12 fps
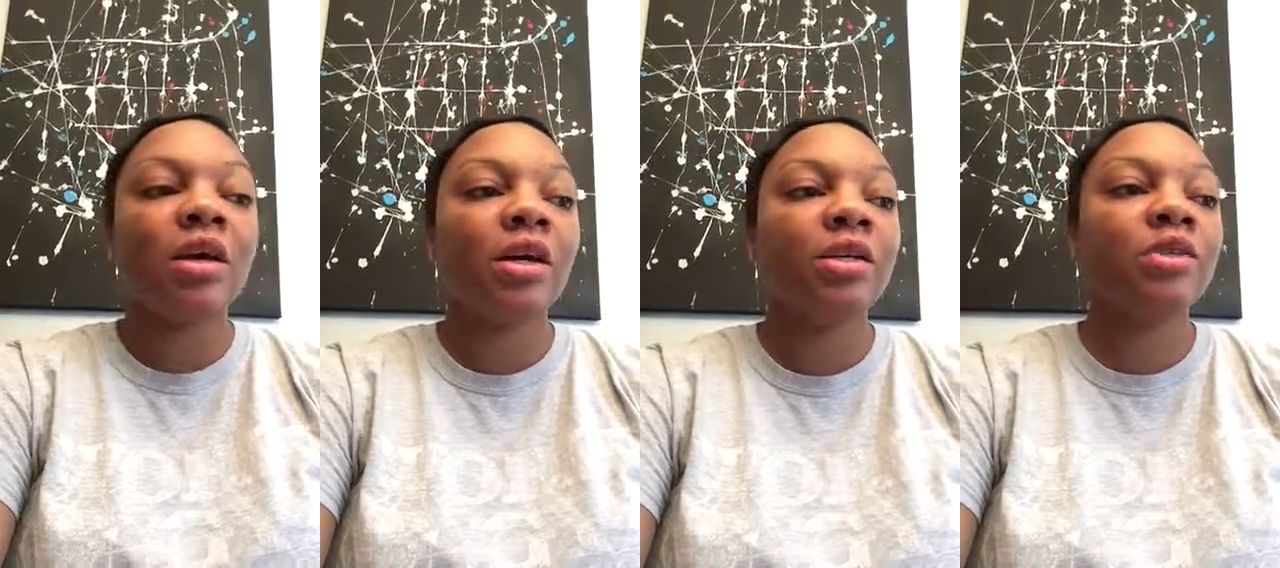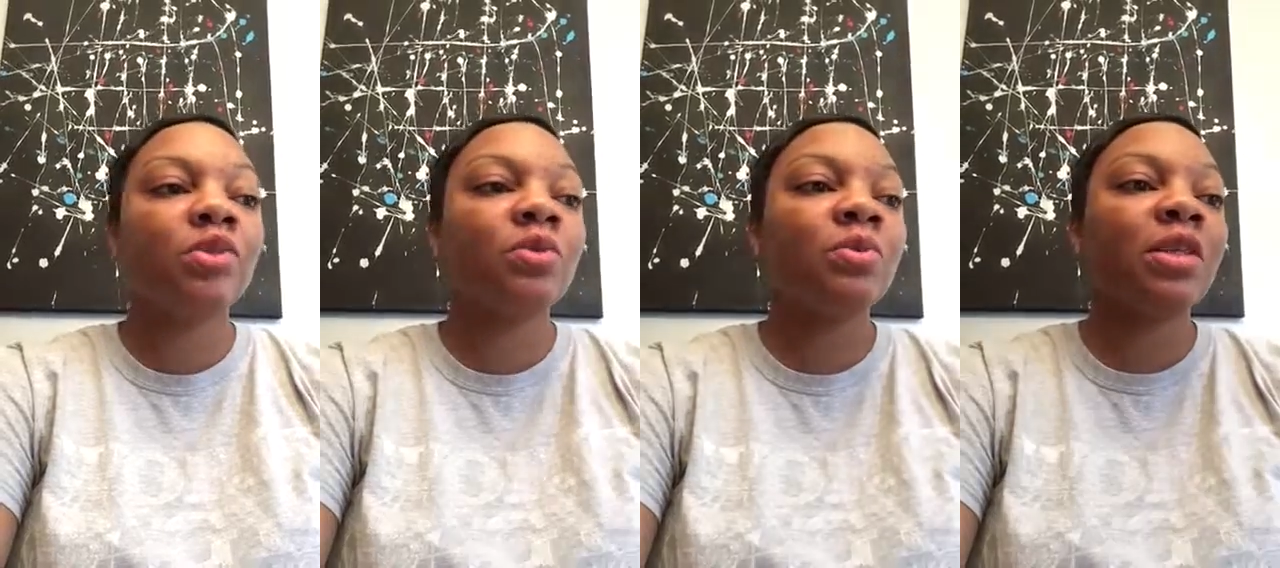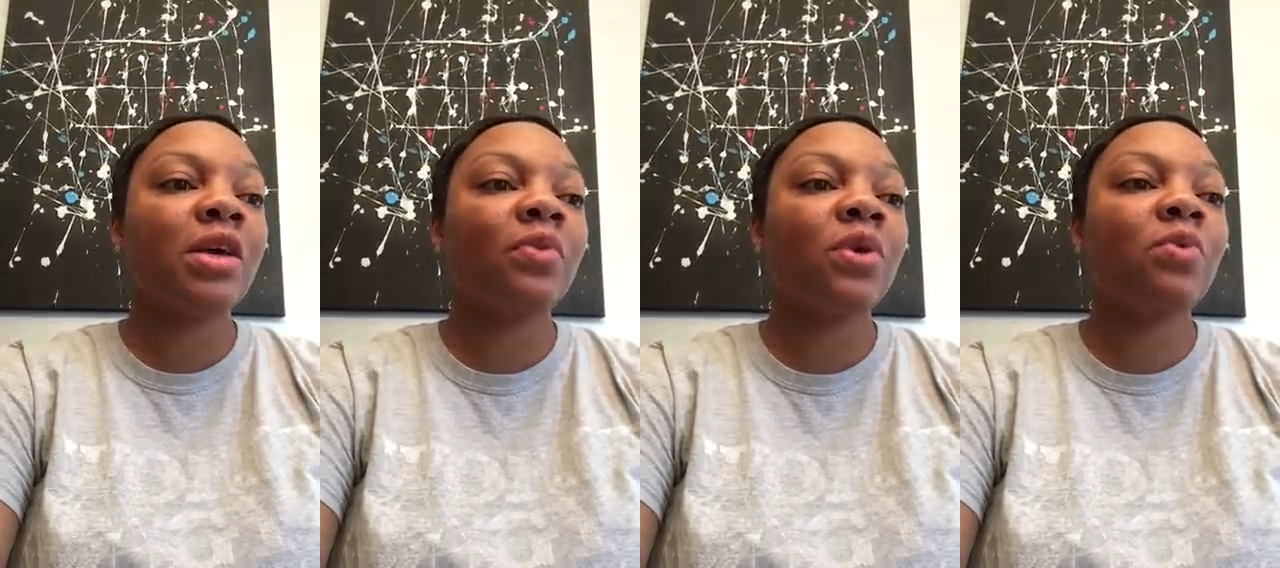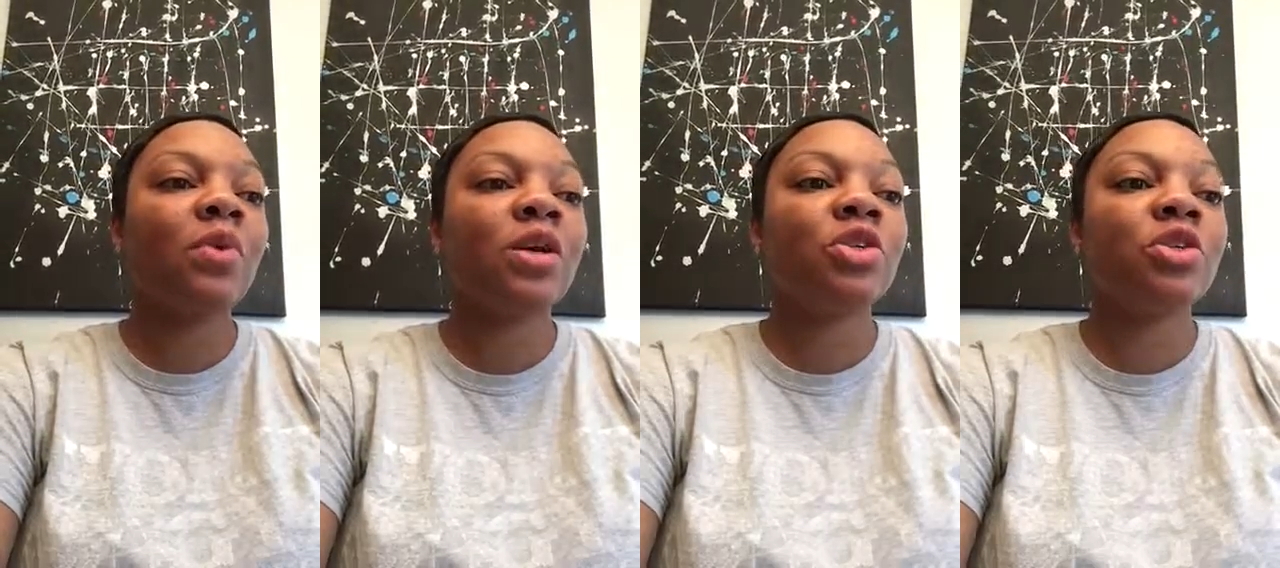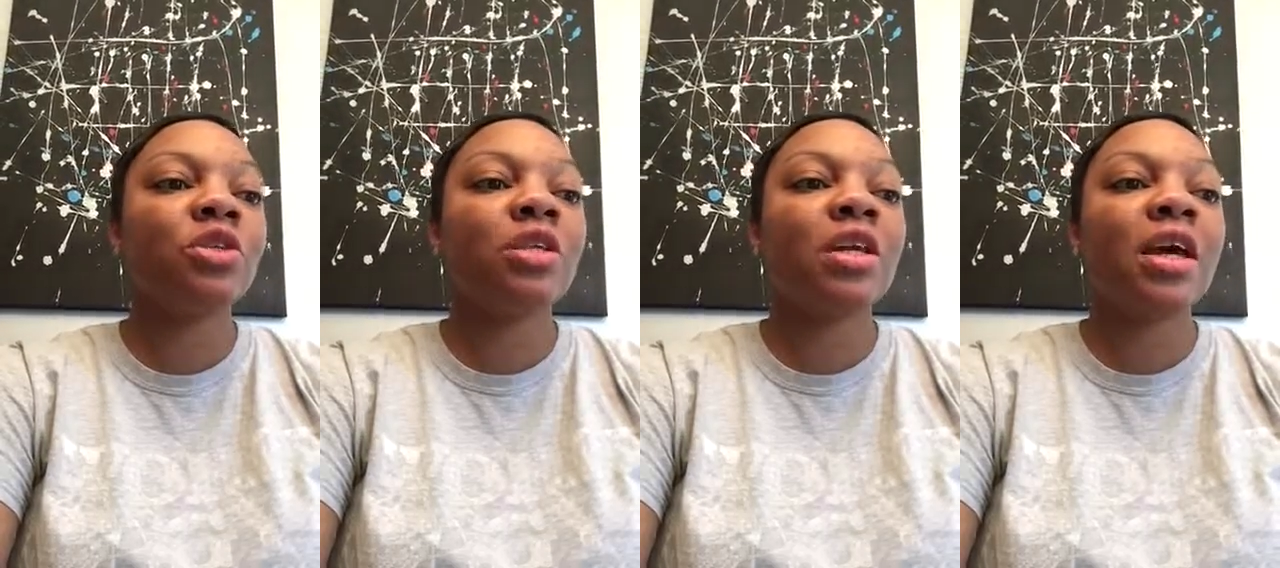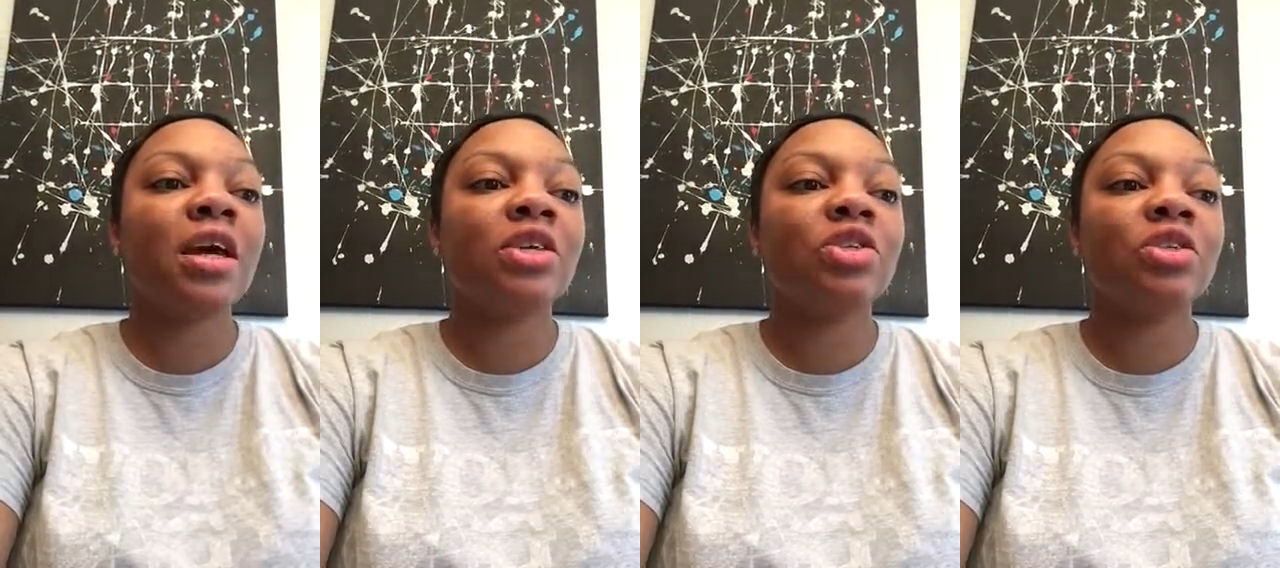assumes that we watching in
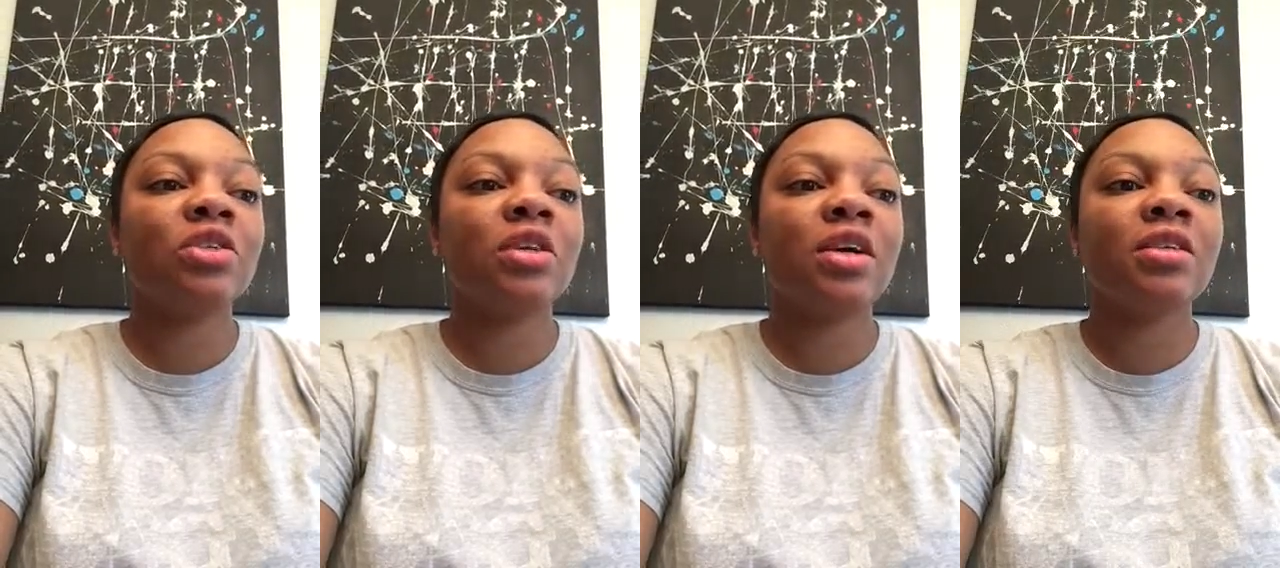action